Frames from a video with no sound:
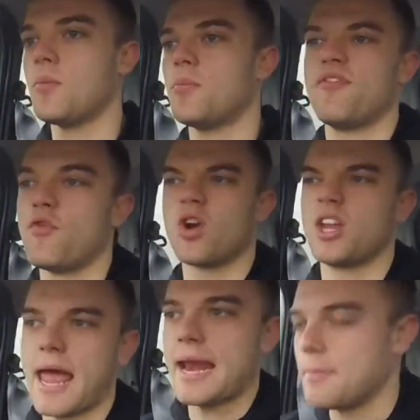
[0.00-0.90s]
before we
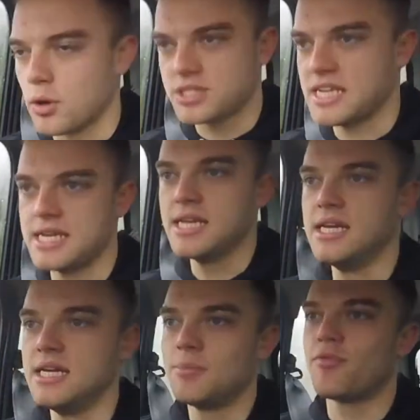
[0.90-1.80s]
could get an MOT,
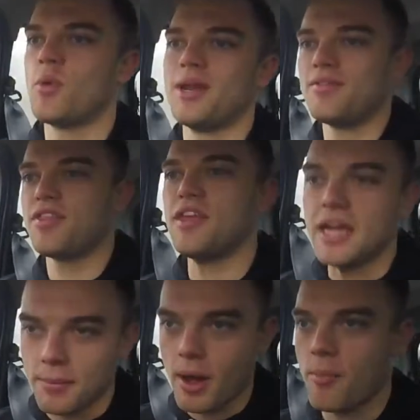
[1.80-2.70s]
before we could even
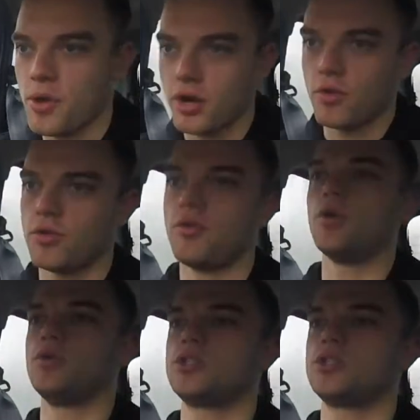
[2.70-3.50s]
think about putting her on the road.